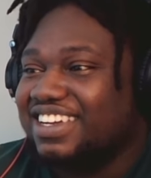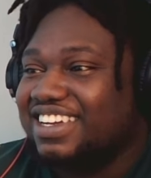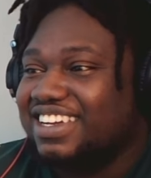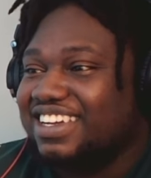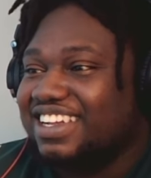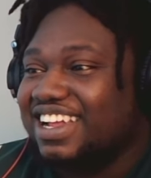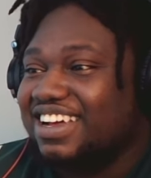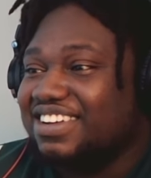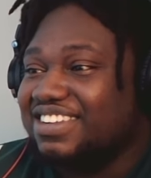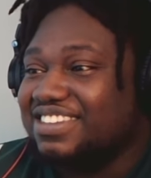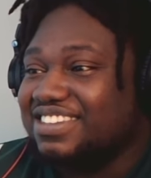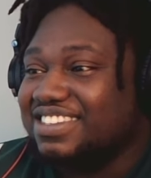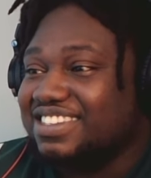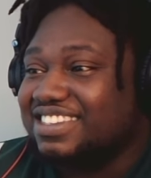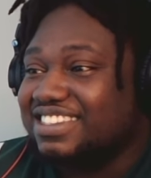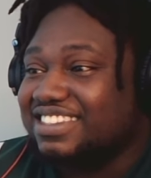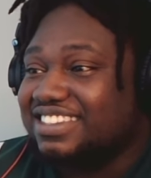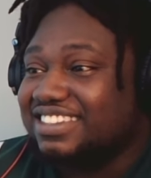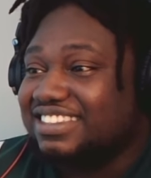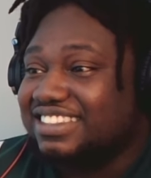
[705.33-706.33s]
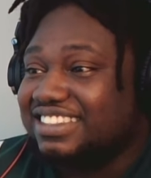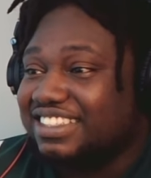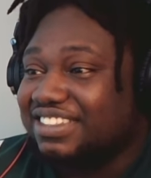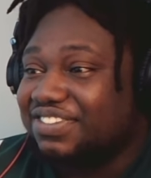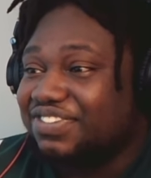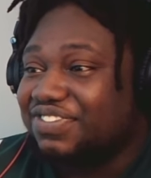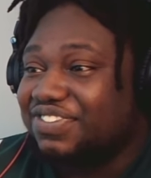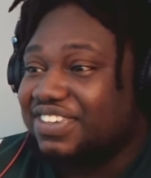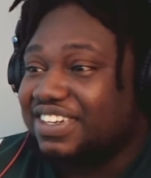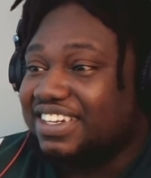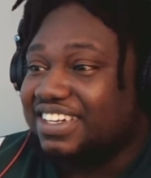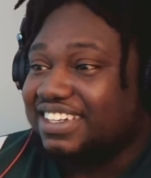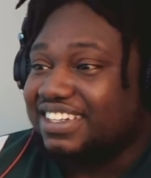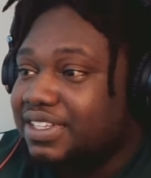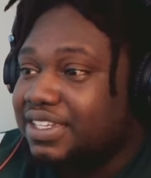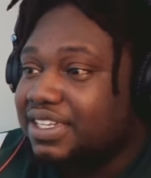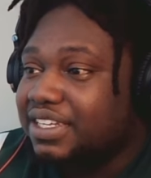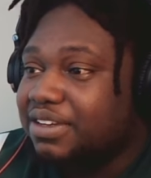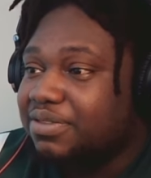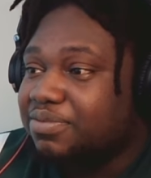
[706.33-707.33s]
That was different.
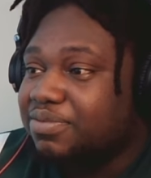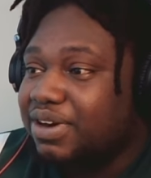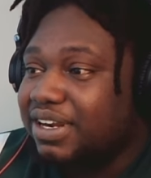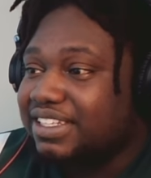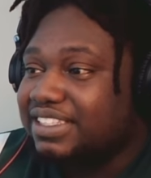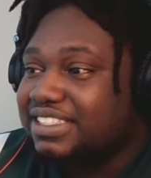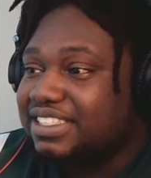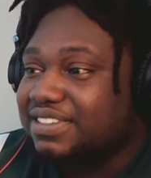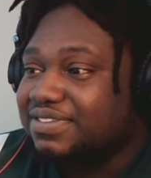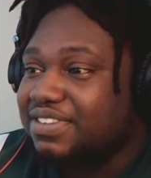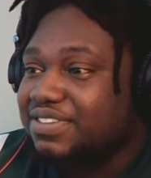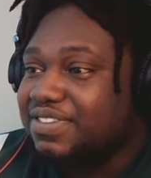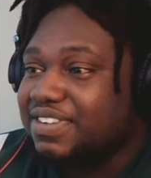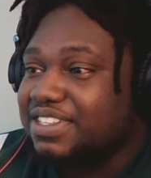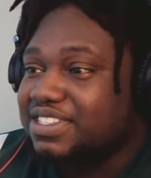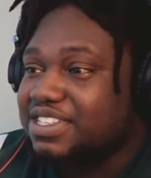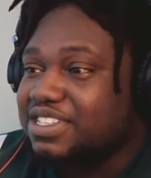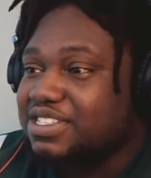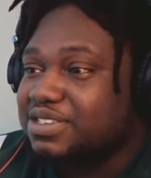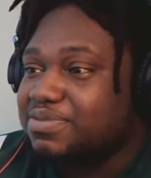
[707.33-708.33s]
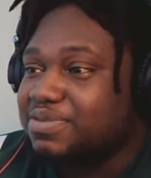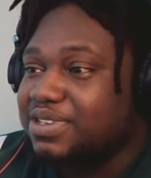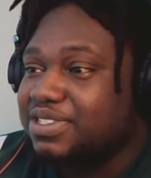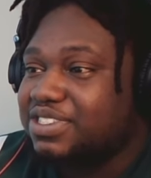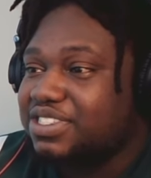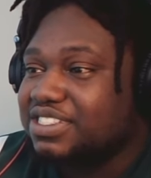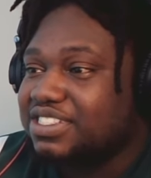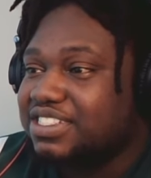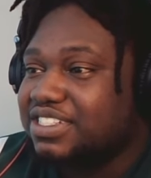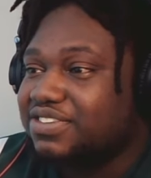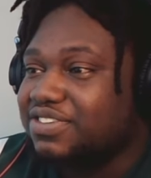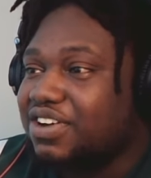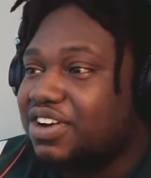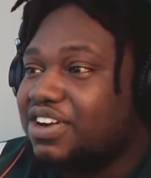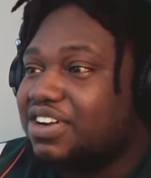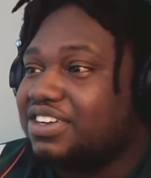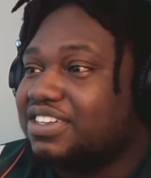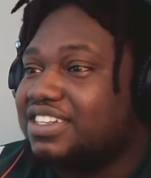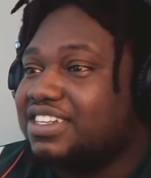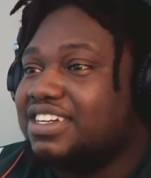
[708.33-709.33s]
IbraTV versus Major
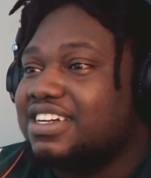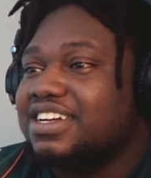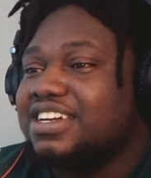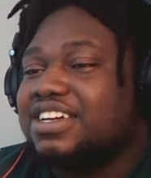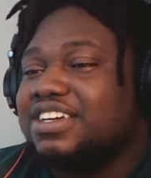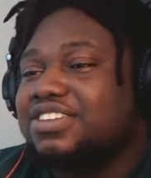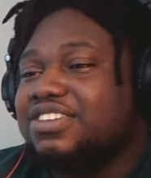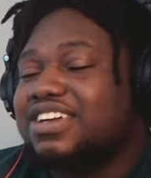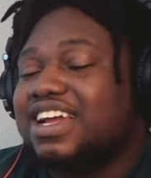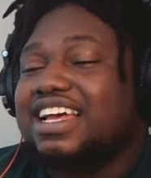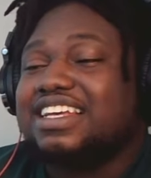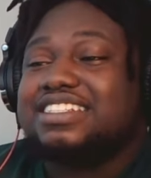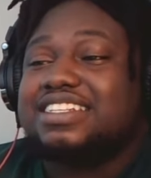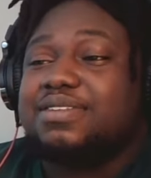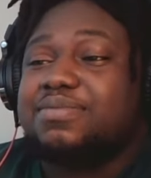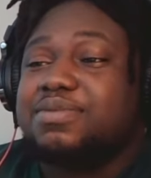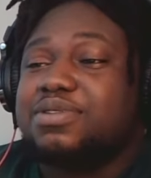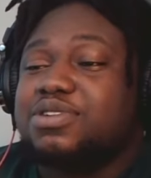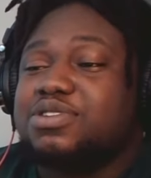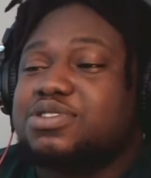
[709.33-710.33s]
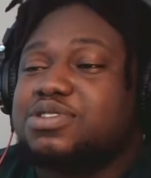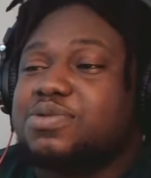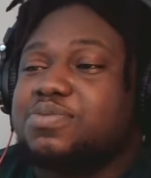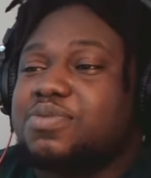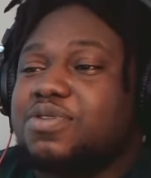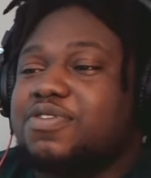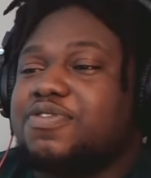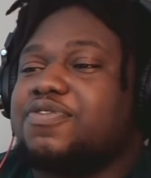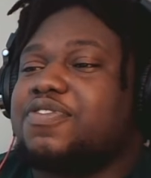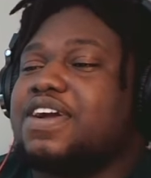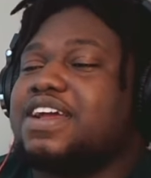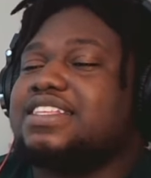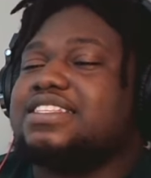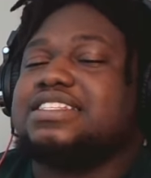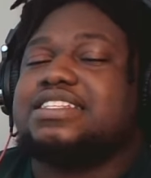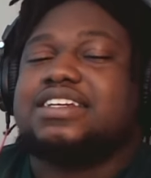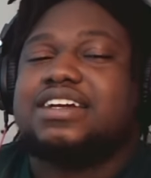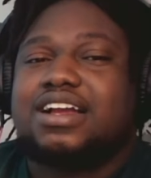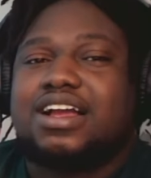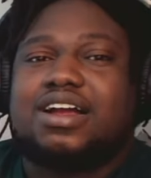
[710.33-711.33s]
Gerard. You guys let me know some more fights in
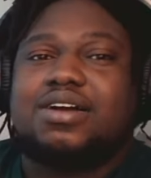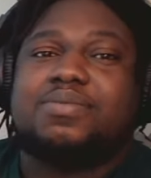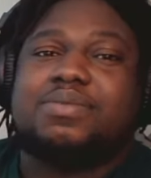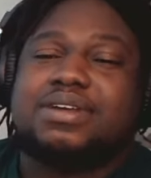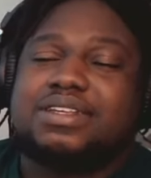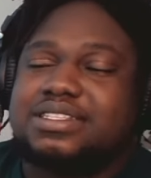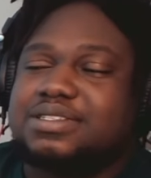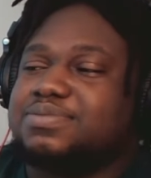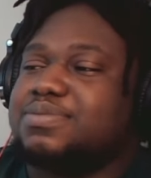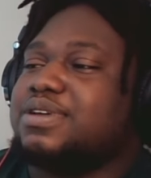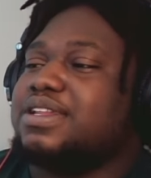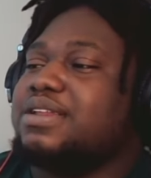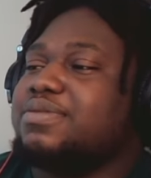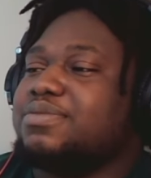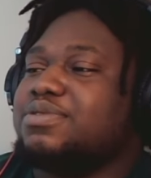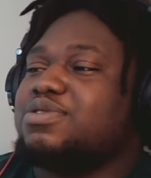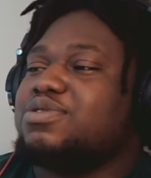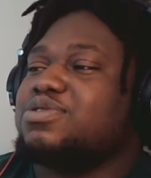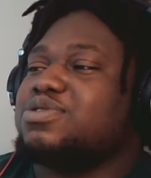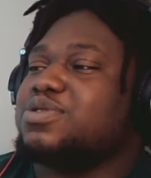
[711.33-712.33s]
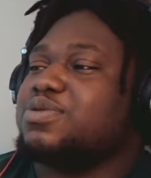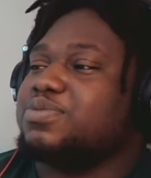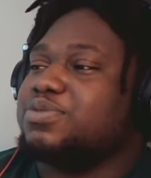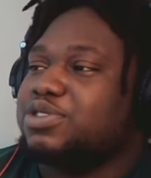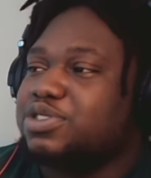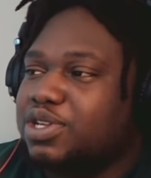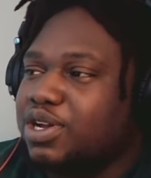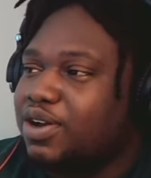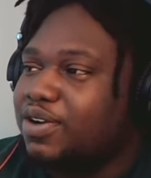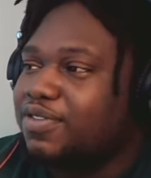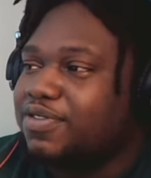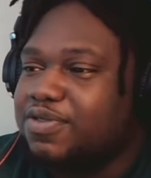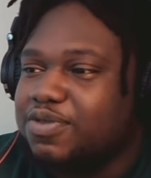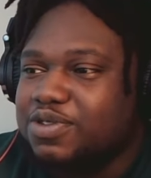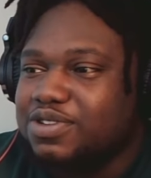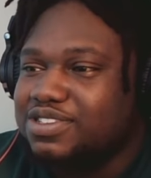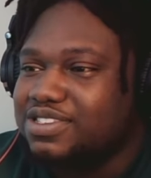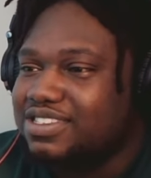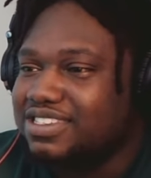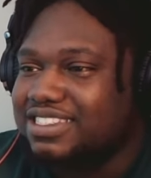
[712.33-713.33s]
the comments, man. Let me know some tough
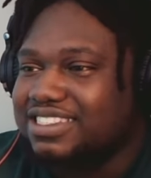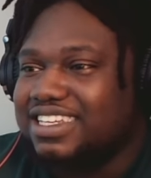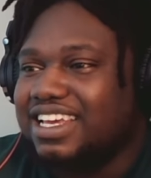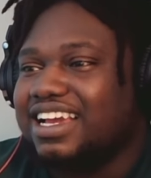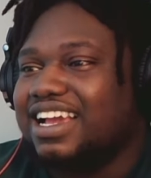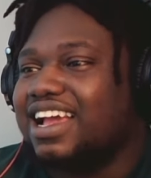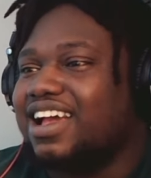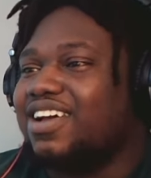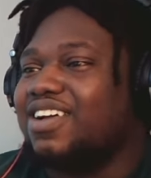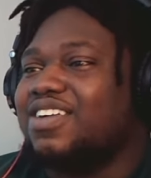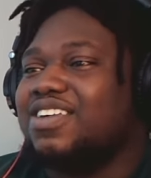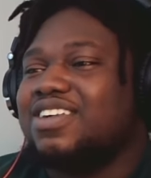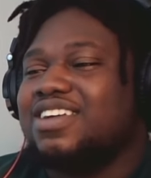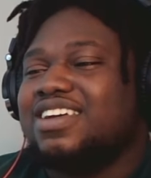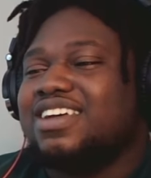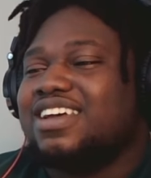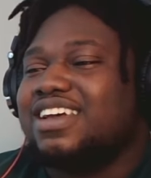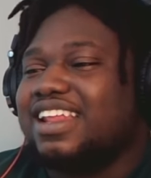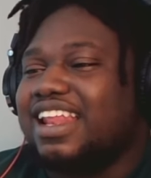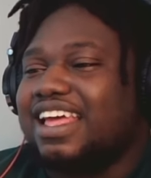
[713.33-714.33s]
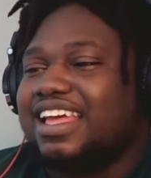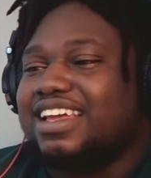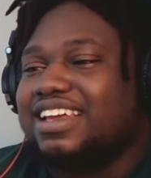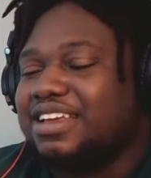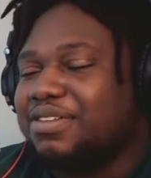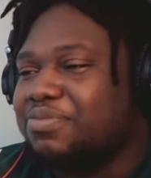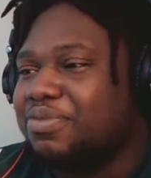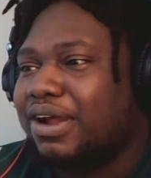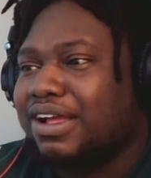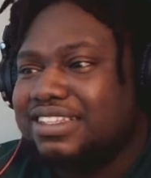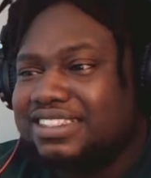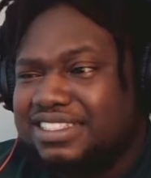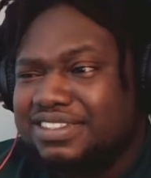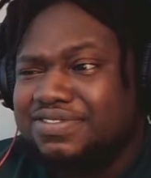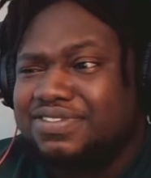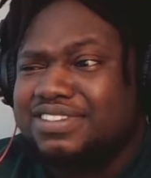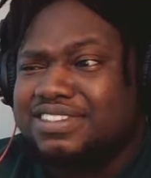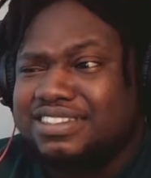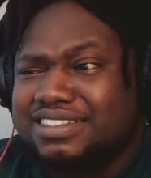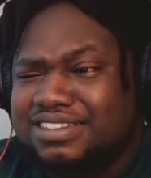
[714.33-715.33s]
ones to check out. Like,
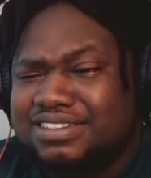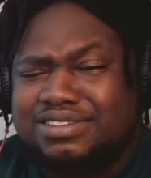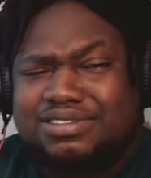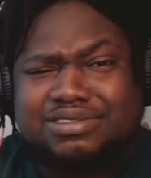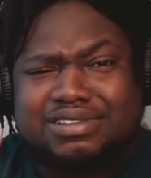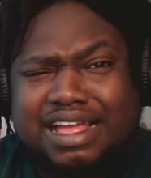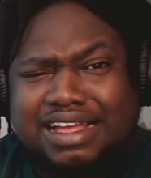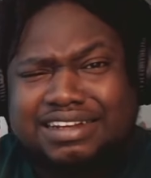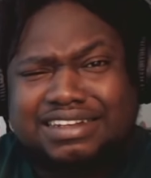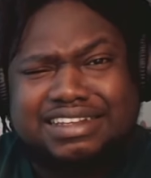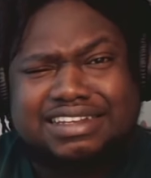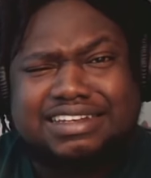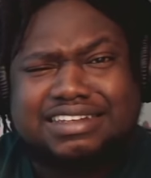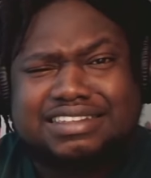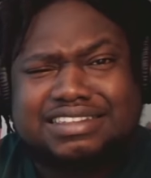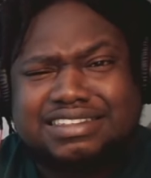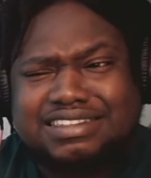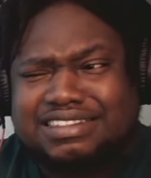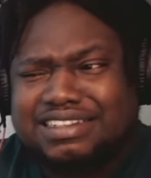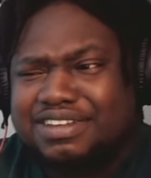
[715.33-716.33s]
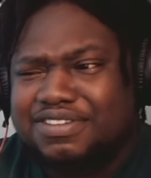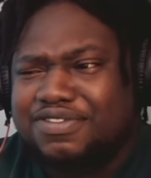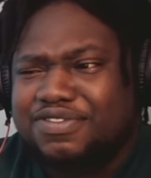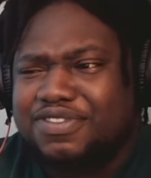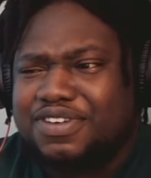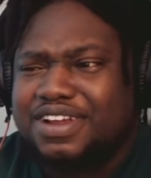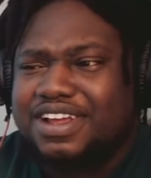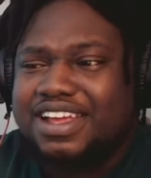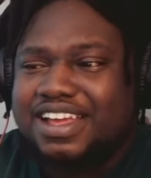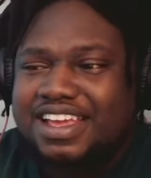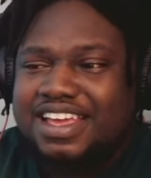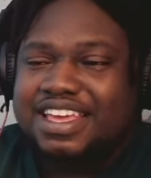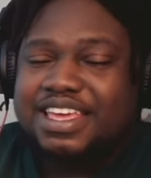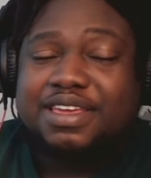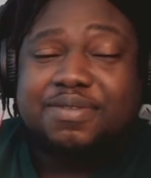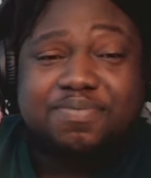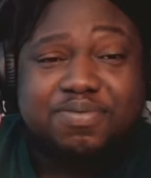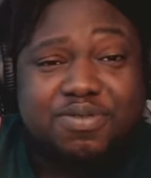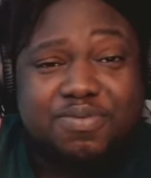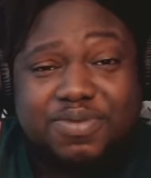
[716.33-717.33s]
IbraTV is, that nigga is different. He
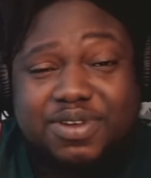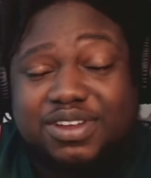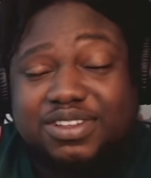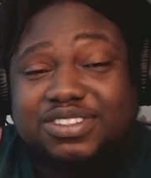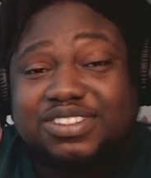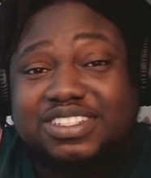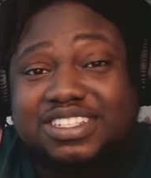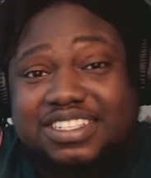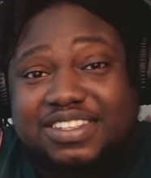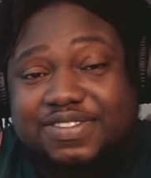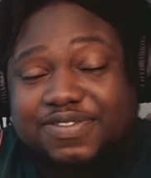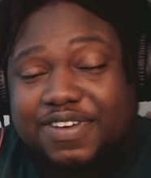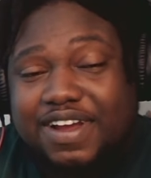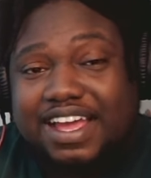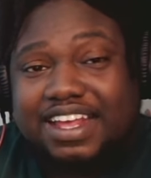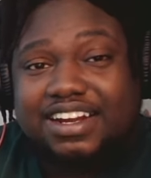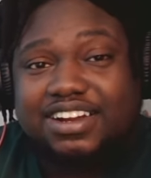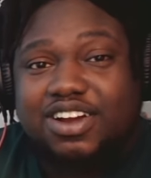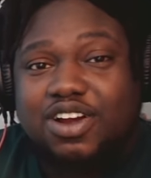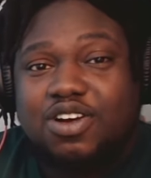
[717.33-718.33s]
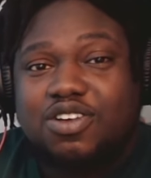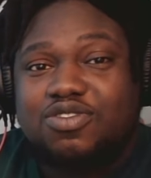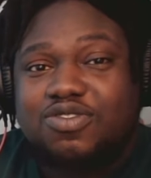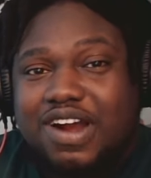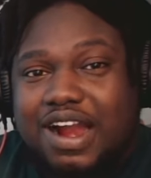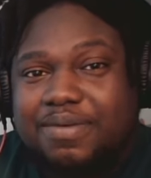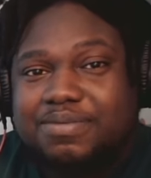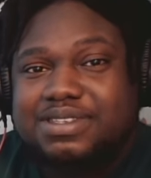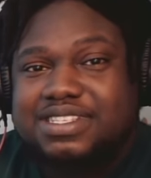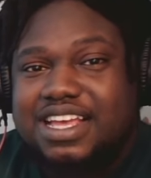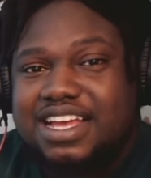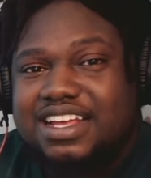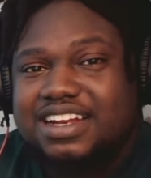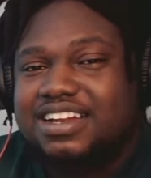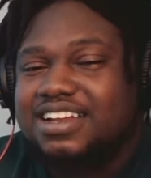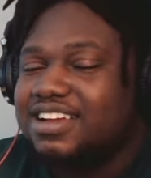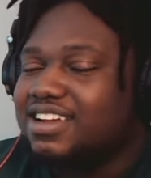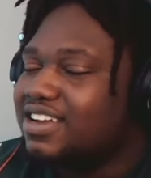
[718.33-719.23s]
put me onto this fighter called Ramzan.